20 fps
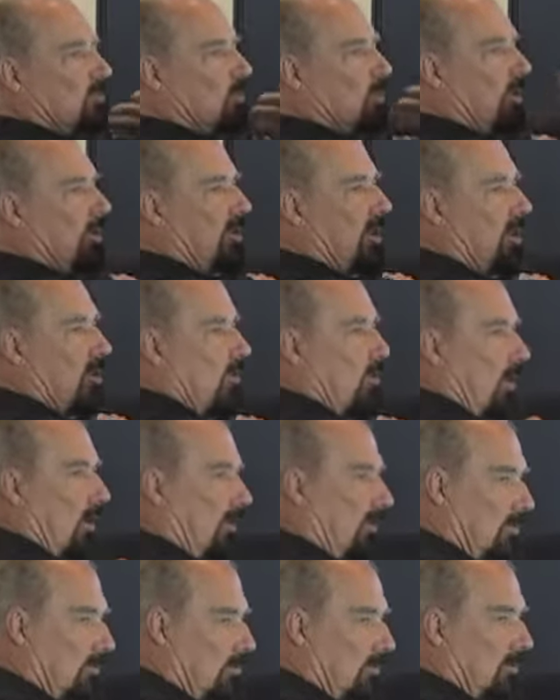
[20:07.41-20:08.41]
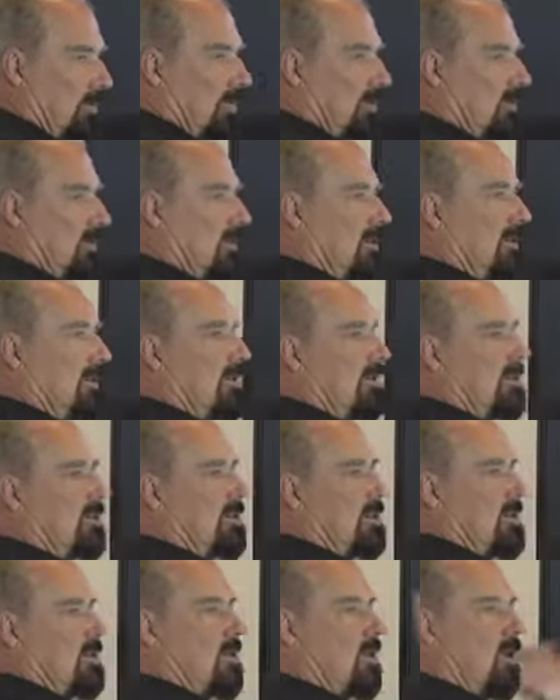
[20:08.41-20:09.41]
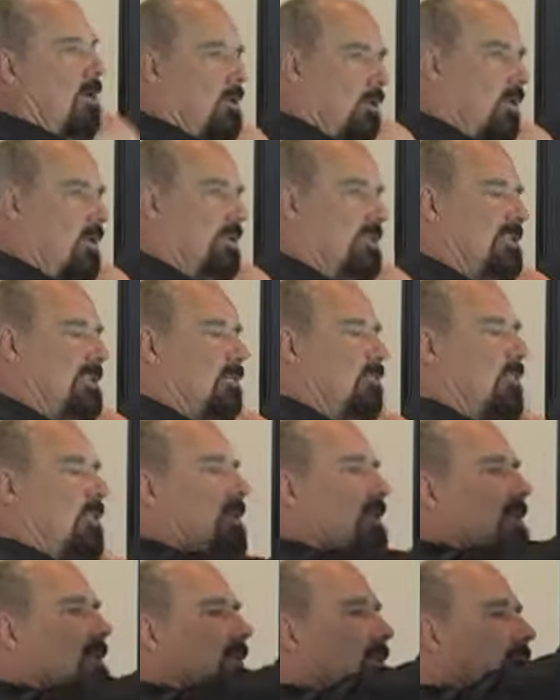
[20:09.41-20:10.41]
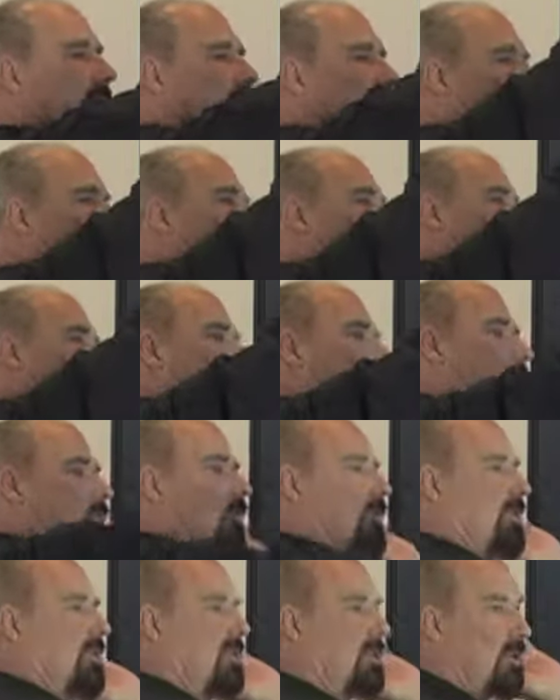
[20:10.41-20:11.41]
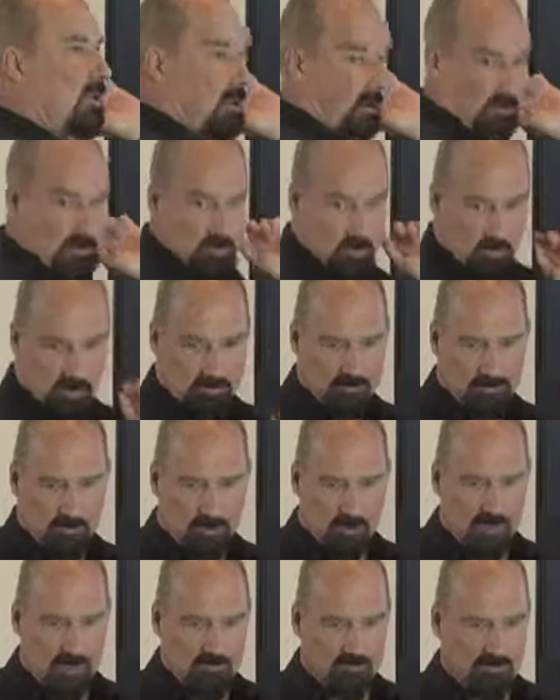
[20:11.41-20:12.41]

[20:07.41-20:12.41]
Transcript: what do you want, what do you not want, and what are you doing, and what are you not doing, okay?